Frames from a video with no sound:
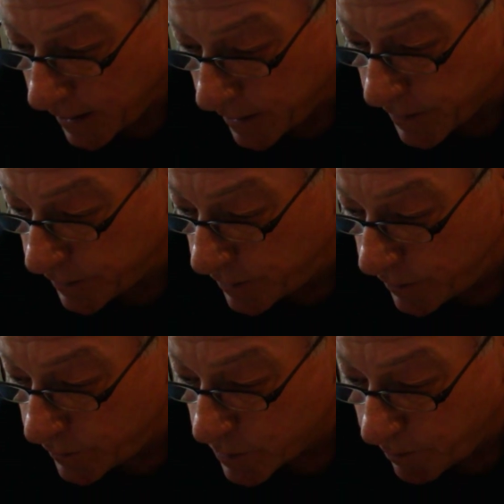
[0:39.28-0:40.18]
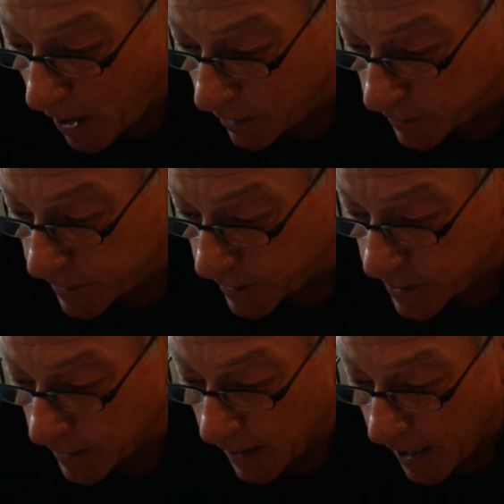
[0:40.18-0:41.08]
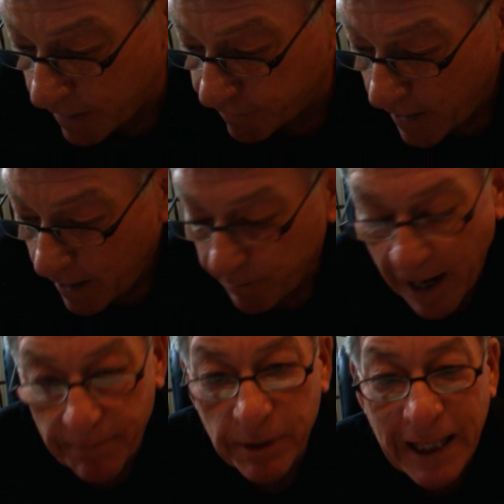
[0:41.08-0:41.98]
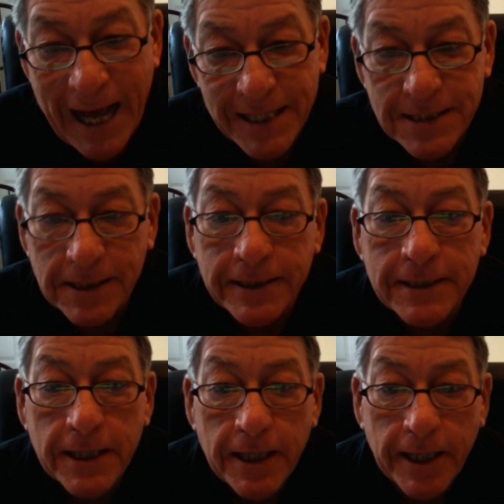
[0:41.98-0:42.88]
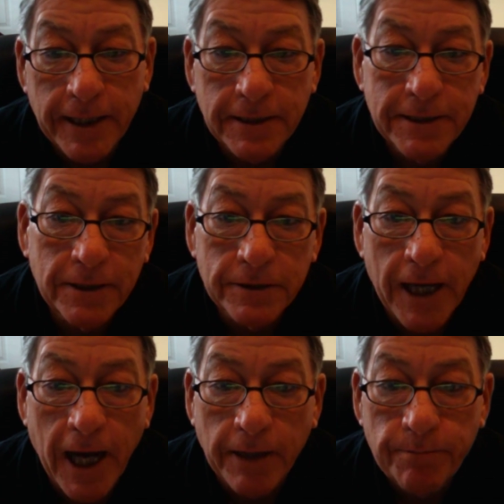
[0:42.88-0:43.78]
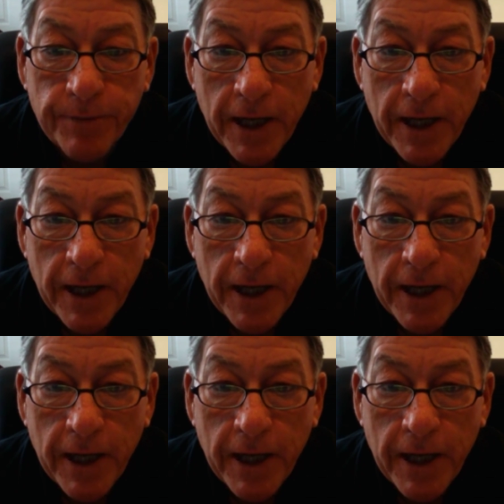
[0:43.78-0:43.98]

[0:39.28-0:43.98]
in the News, Politics, and Life by Blastland and Dilnot.